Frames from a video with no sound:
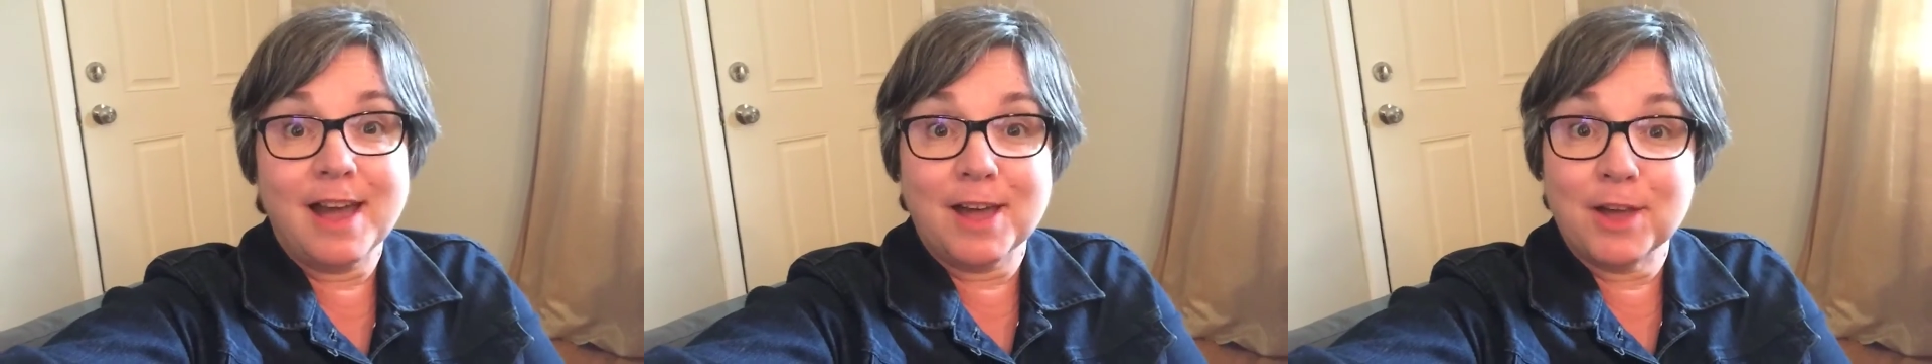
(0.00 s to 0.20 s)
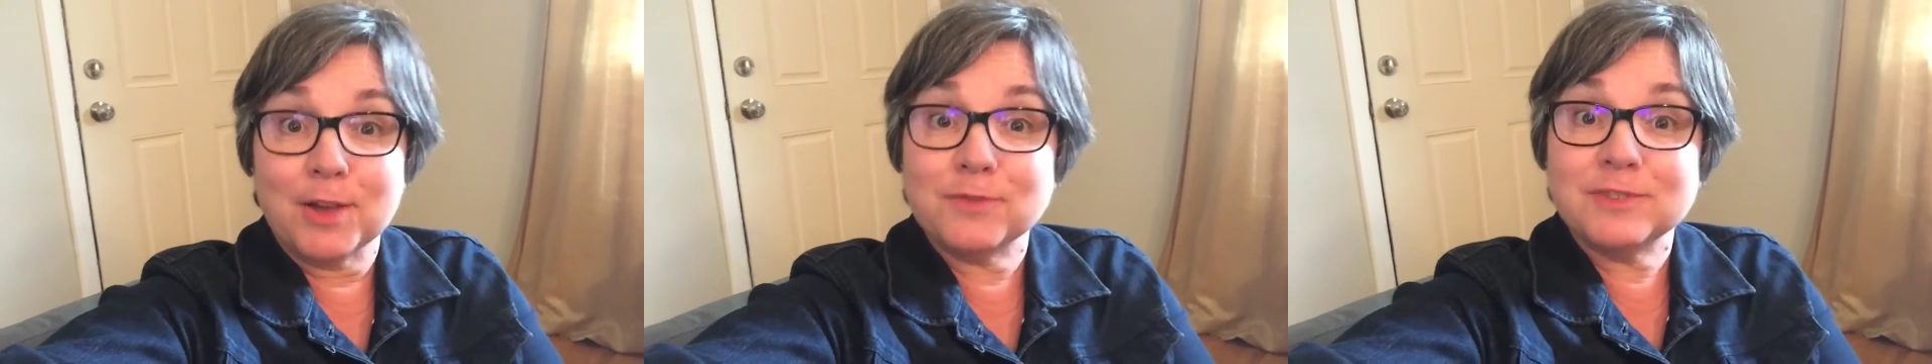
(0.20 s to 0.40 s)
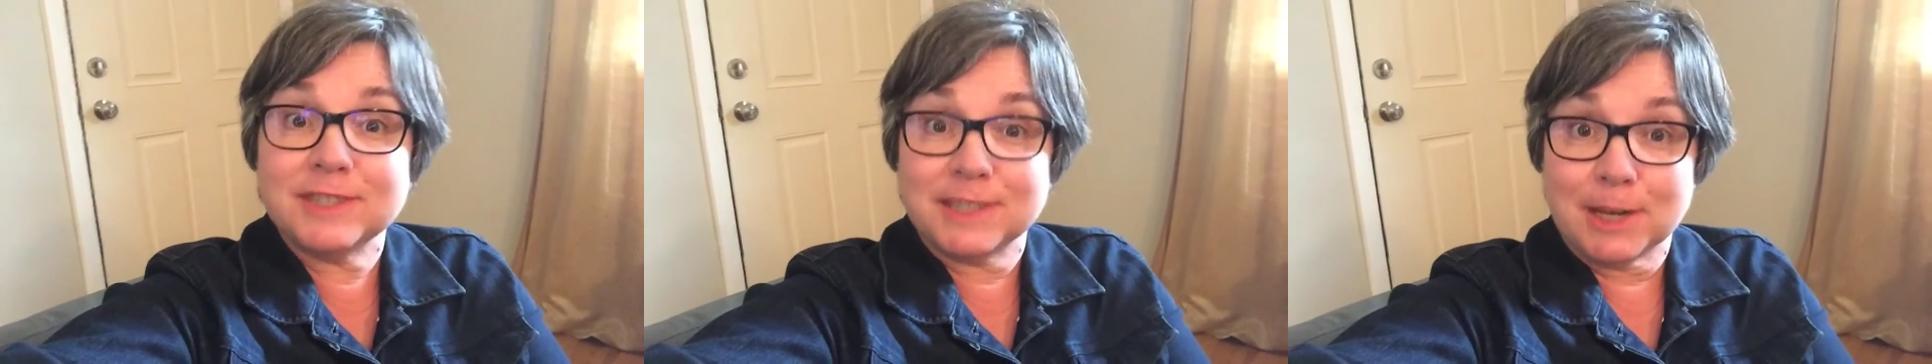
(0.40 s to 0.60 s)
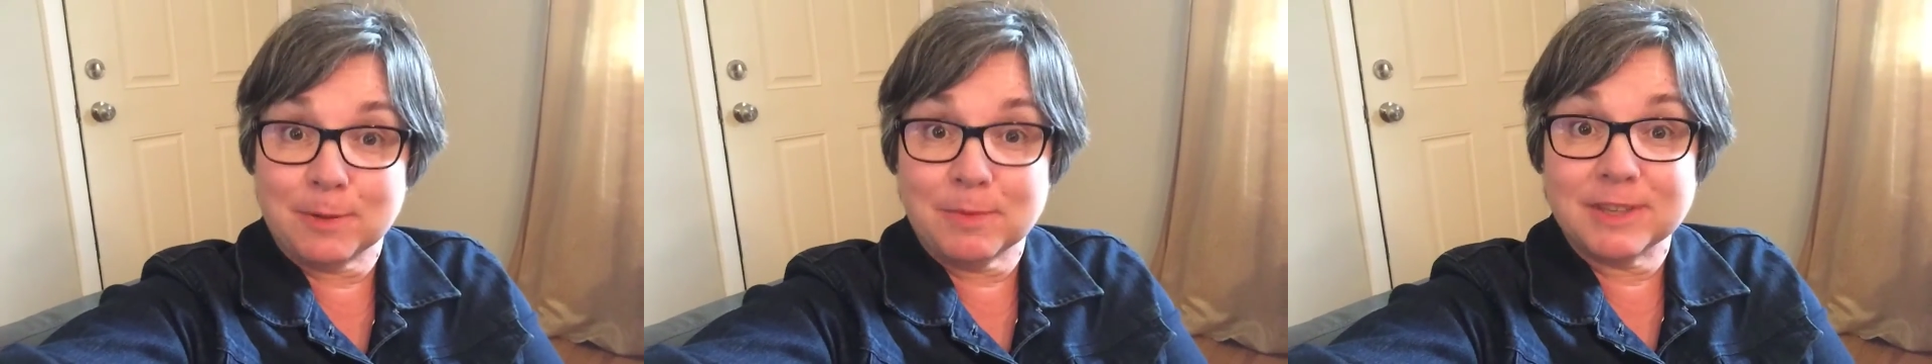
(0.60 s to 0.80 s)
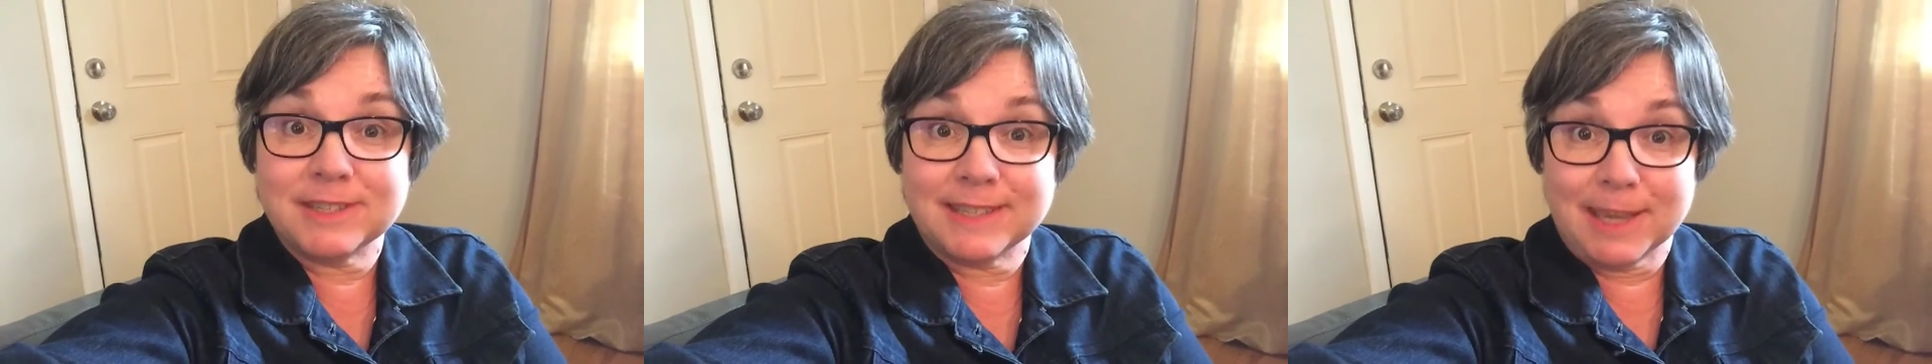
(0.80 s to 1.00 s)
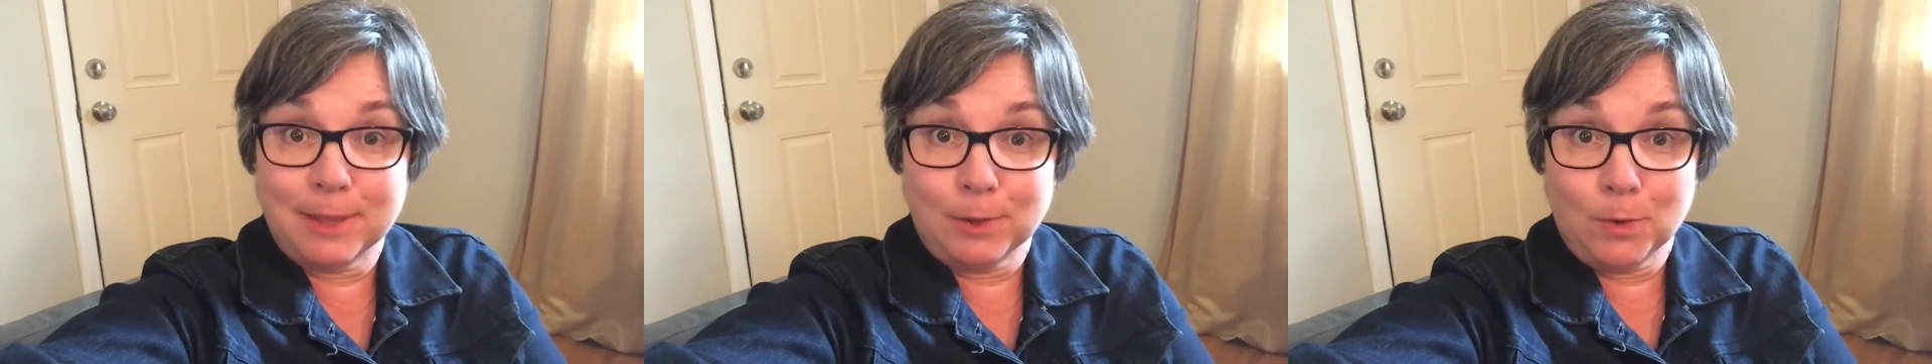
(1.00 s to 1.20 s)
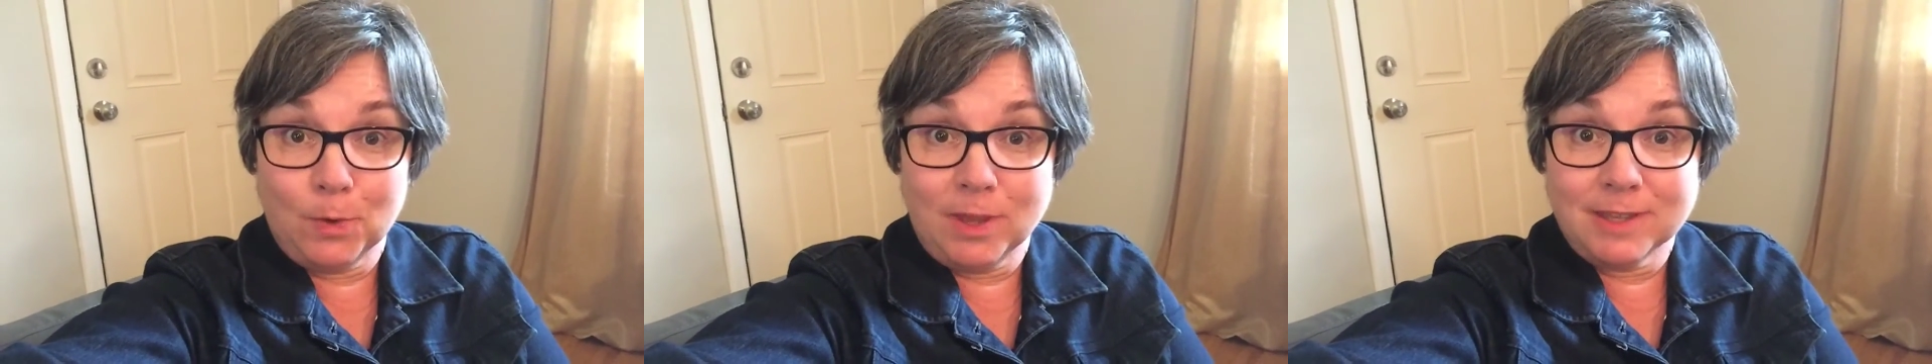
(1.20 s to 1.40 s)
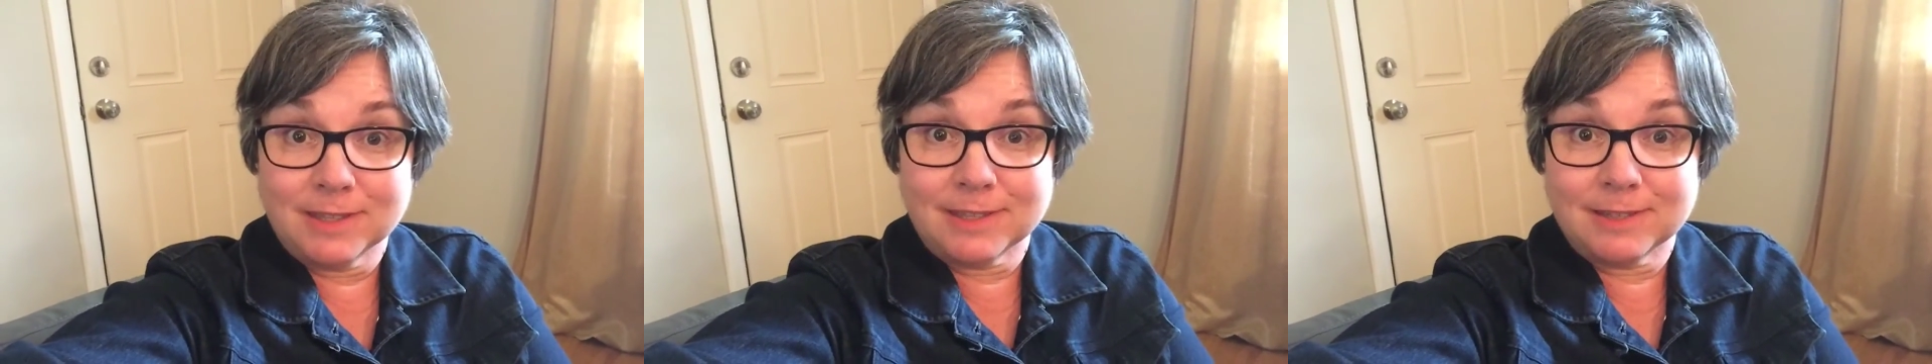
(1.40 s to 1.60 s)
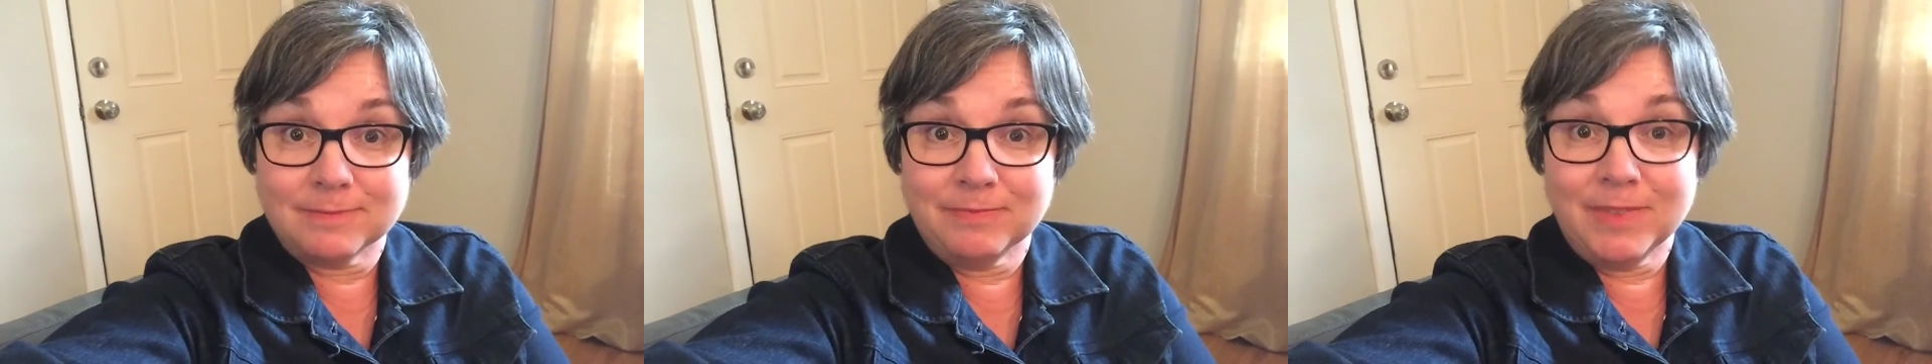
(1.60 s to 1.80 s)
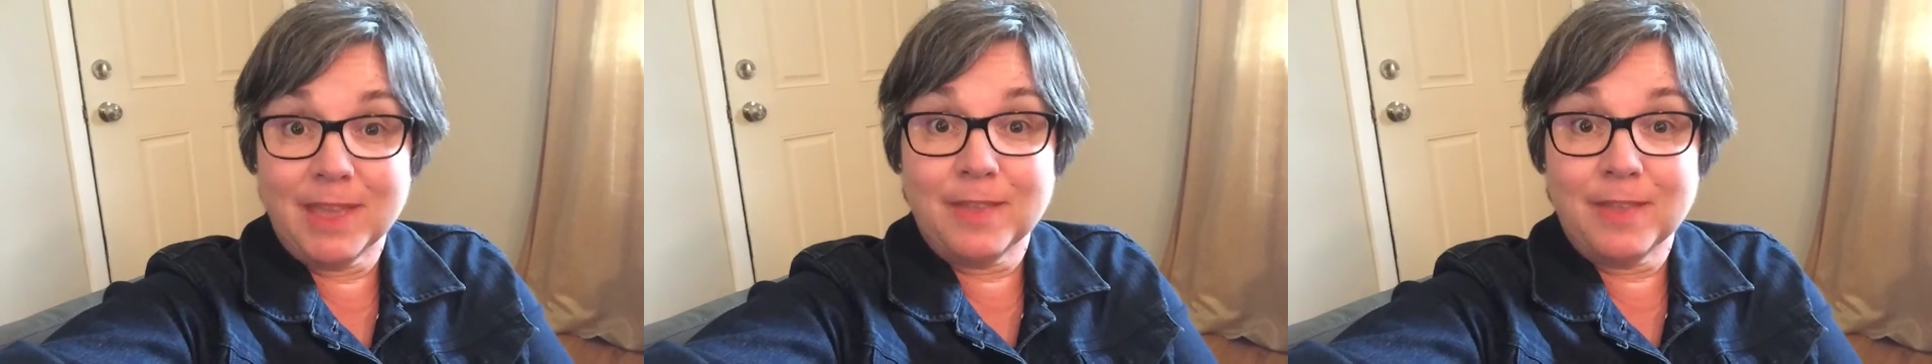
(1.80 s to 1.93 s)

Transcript: of Cinema St. Louis.